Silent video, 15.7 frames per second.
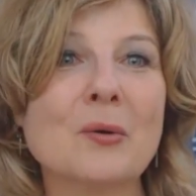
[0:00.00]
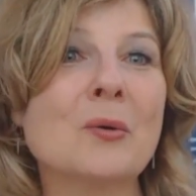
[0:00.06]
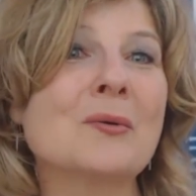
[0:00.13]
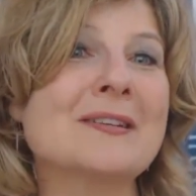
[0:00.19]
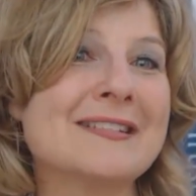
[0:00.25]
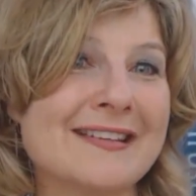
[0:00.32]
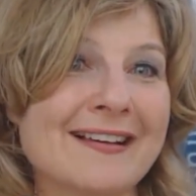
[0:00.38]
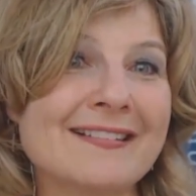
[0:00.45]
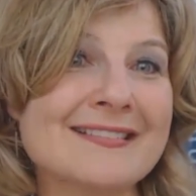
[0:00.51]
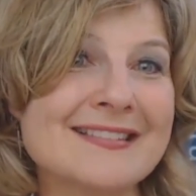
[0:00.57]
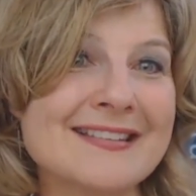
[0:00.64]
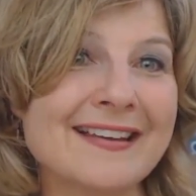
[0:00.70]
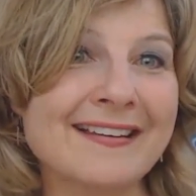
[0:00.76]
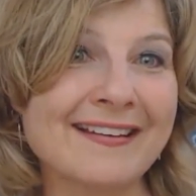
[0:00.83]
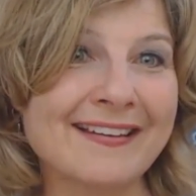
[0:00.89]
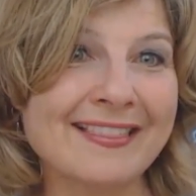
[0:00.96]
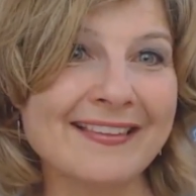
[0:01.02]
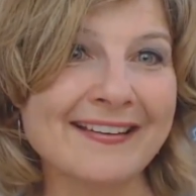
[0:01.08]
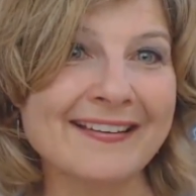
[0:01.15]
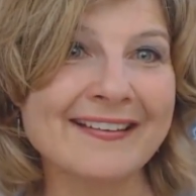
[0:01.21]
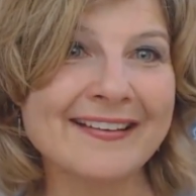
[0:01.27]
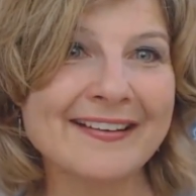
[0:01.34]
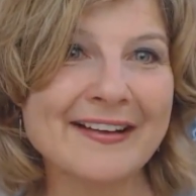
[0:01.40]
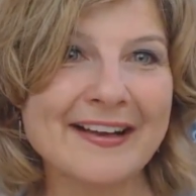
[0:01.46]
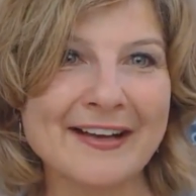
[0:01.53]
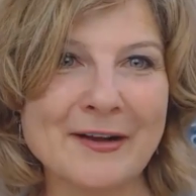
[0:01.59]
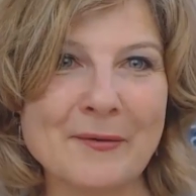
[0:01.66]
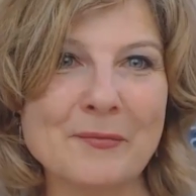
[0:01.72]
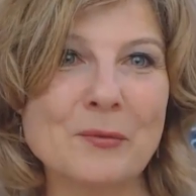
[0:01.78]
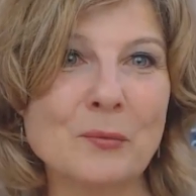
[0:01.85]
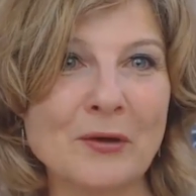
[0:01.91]
or does anything
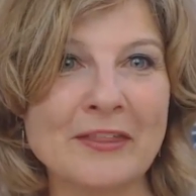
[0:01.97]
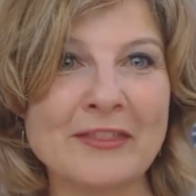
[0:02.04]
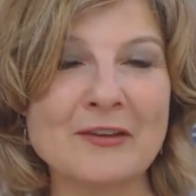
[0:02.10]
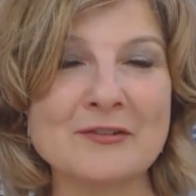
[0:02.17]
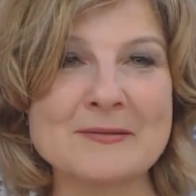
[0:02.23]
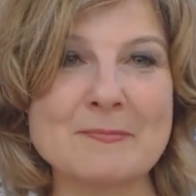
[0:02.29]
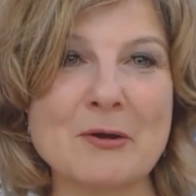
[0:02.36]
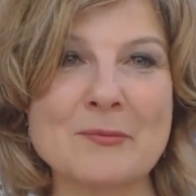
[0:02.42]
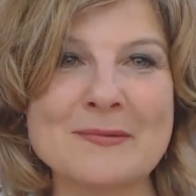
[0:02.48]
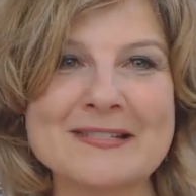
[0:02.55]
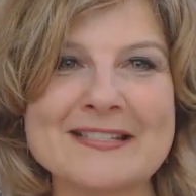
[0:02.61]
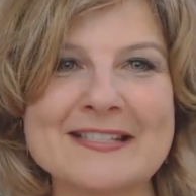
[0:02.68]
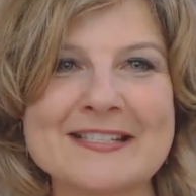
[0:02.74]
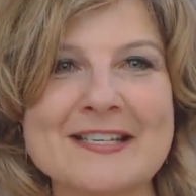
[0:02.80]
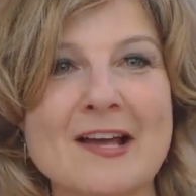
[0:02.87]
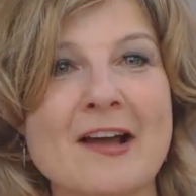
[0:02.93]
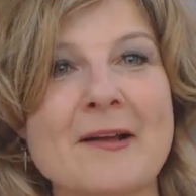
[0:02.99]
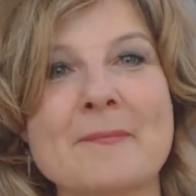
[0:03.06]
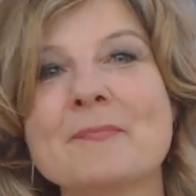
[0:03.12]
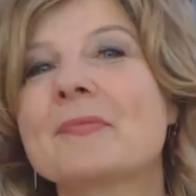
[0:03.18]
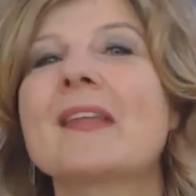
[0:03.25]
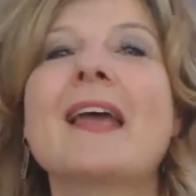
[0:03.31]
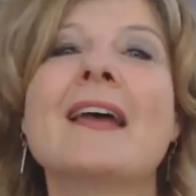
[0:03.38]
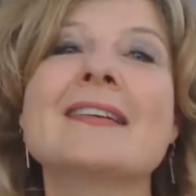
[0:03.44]
with those moments in time.